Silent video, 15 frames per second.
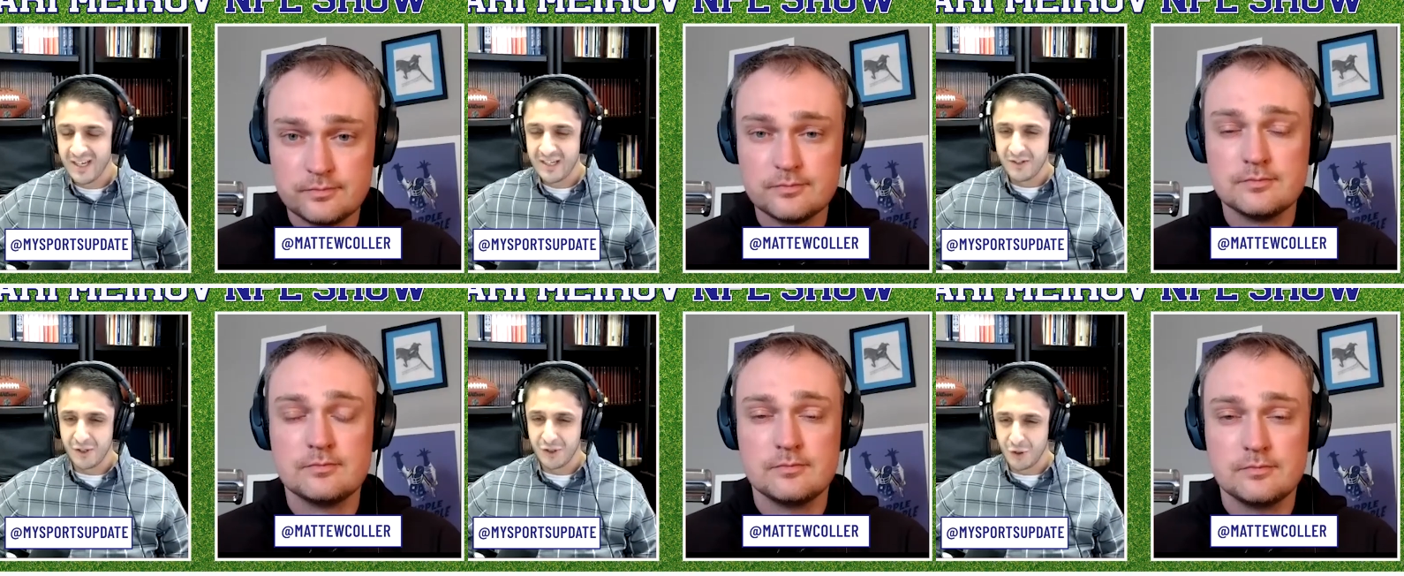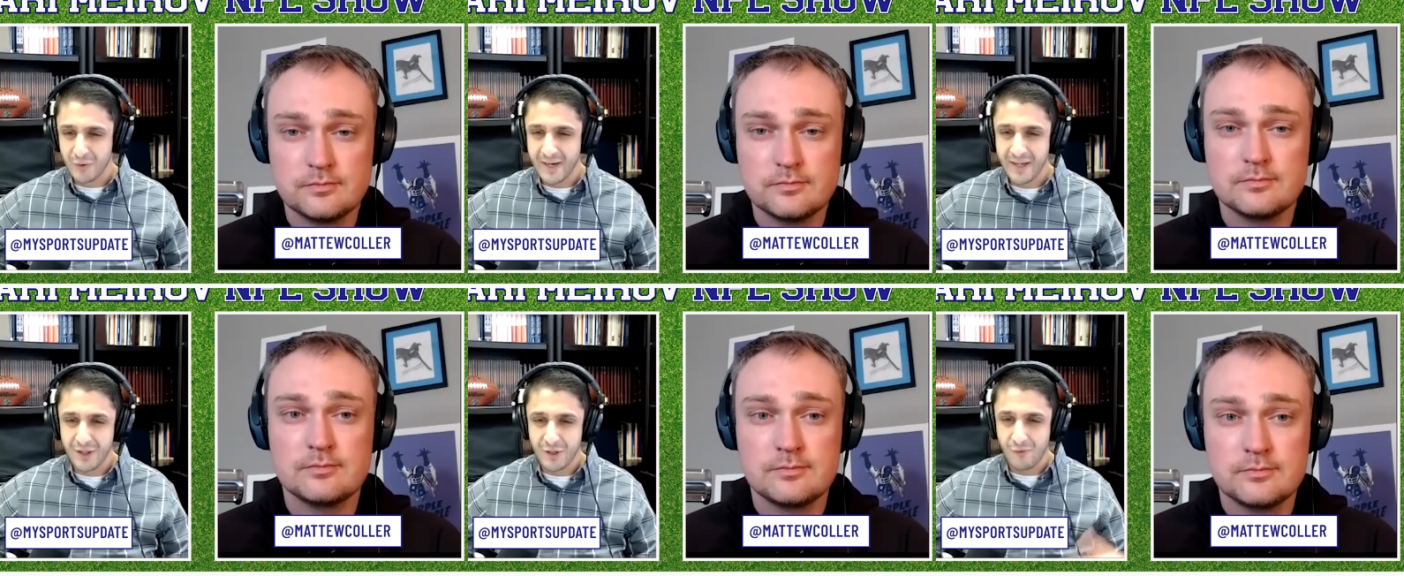Speaker 1: They're
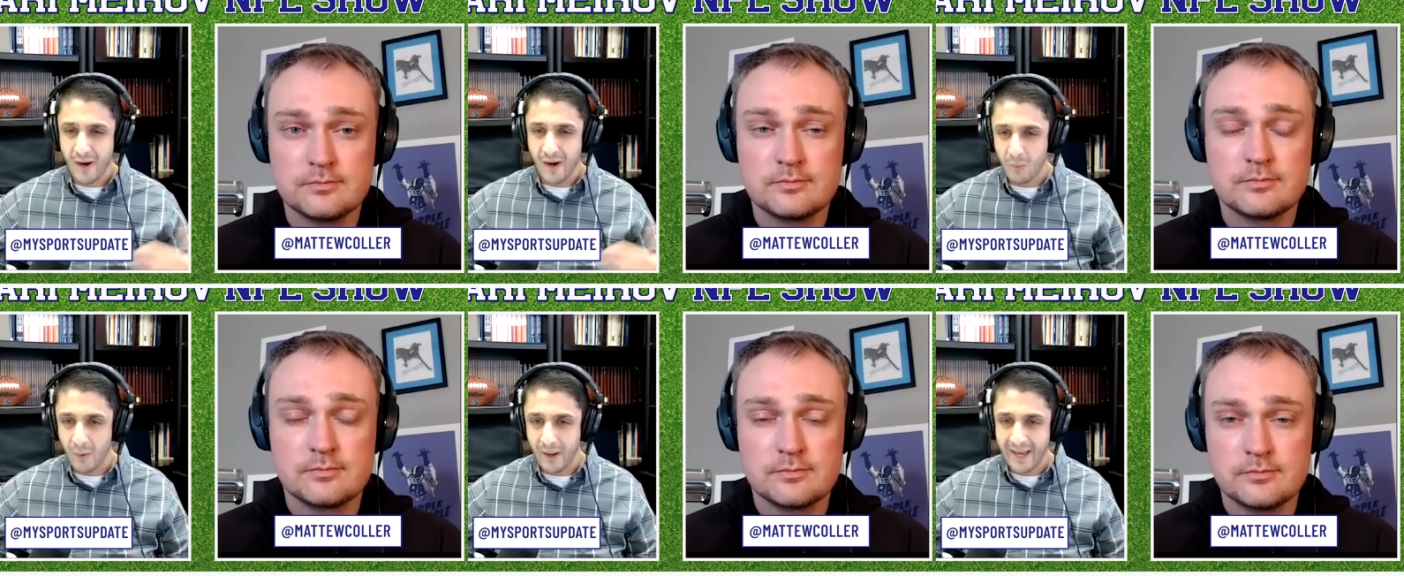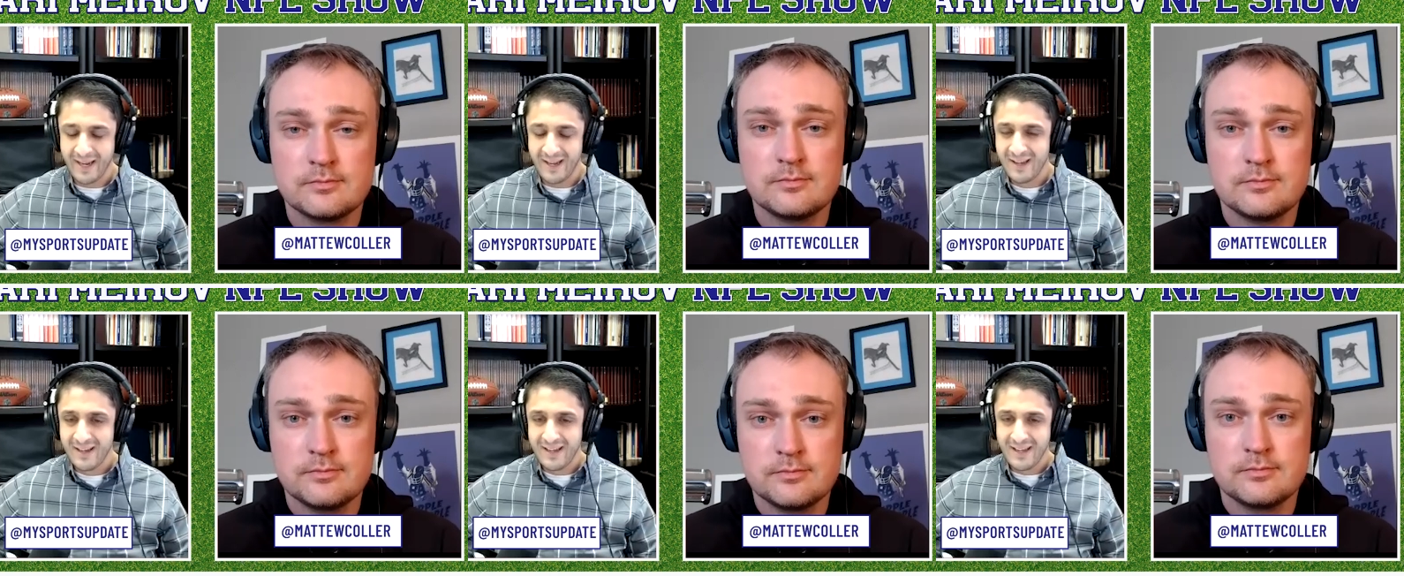doing it the right
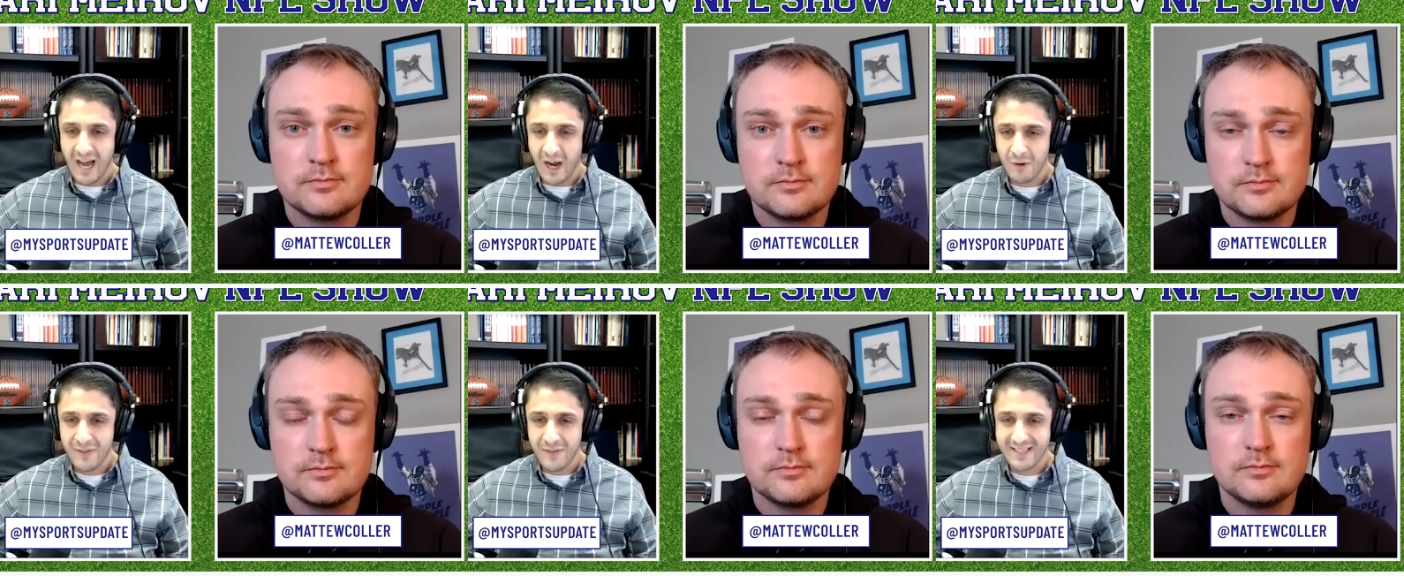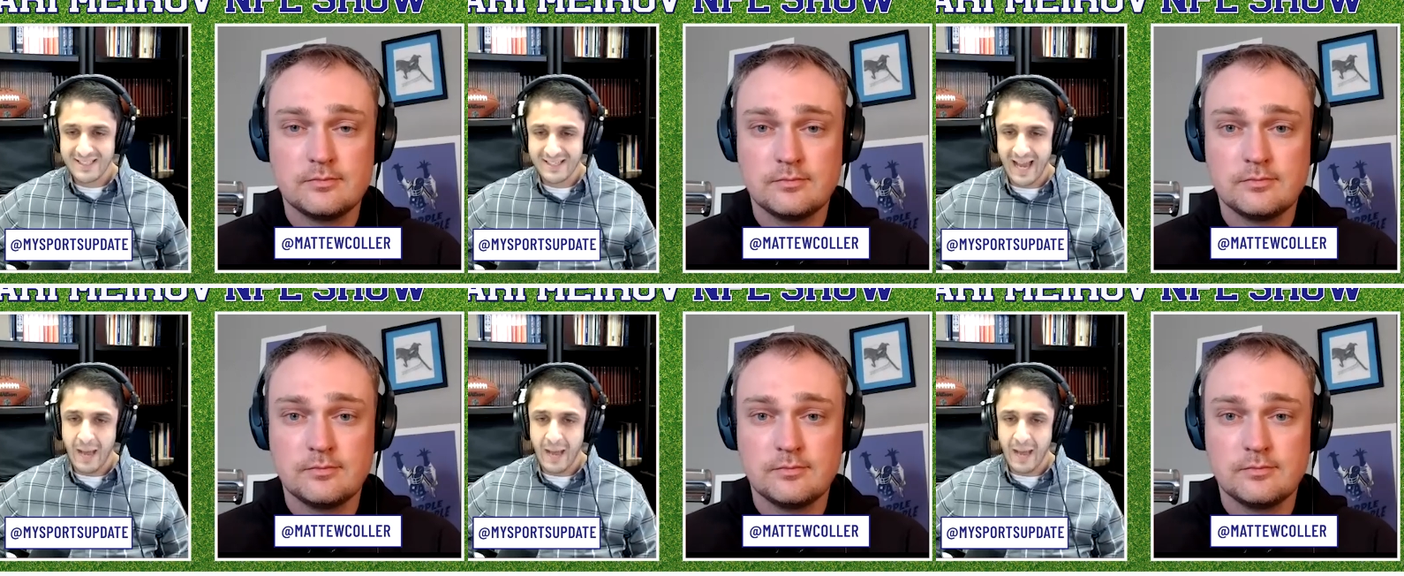way. I don't think it's going to